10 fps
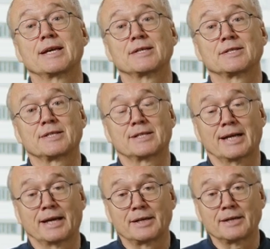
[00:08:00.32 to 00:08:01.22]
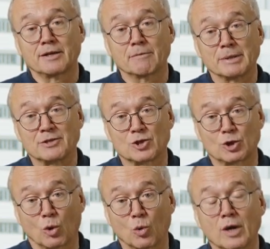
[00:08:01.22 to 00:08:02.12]
is done a bit
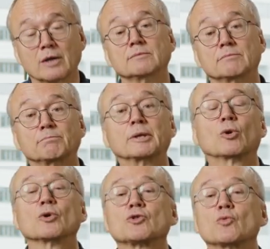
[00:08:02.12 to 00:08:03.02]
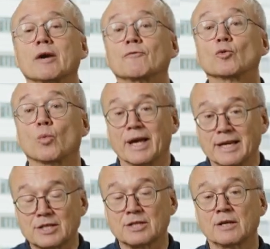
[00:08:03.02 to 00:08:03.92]
slower because you have to
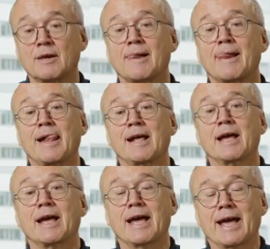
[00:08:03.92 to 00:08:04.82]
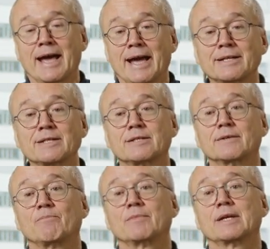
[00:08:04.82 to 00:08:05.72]
wait.
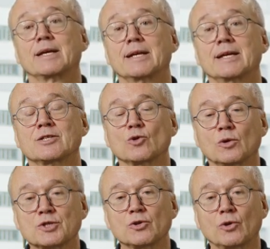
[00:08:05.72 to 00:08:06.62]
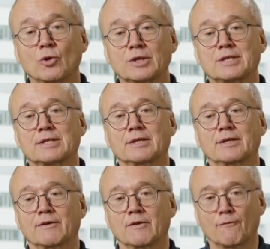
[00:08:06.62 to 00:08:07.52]
And it's also not
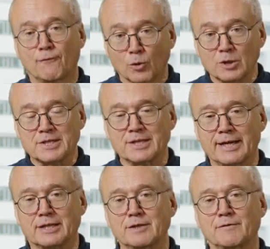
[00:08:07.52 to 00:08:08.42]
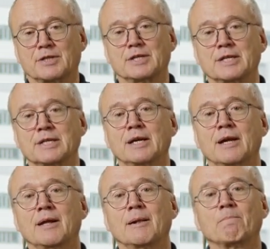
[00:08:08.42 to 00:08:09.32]
full selectivity
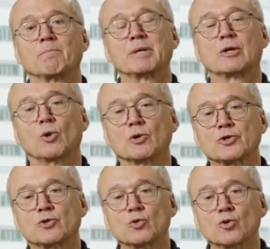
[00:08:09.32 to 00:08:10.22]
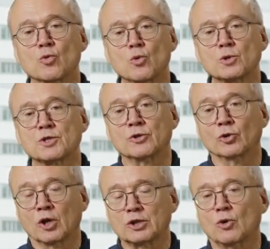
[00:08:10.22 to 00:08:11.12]
because you lose
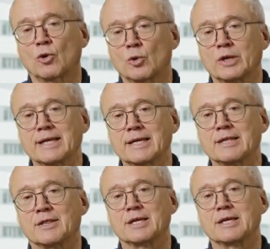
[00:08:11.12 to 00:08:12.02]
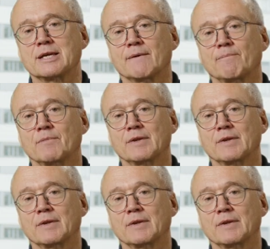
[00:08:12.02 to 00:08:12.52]
not only the